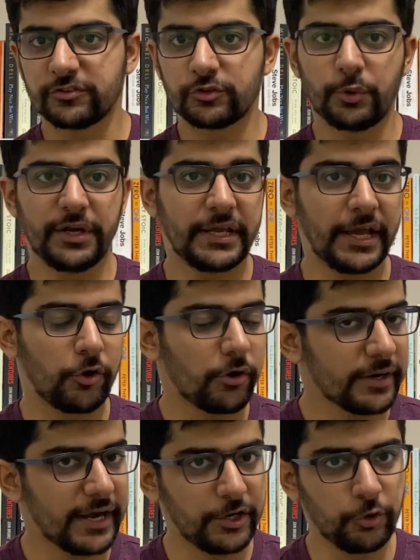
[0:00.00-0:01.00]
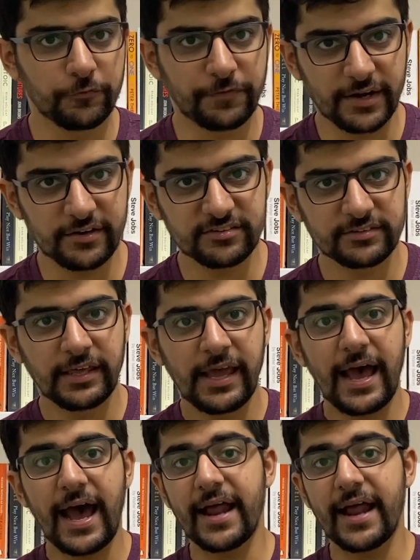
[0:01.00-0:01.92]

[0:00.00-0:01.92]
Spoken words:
on, so it cannot get new funds,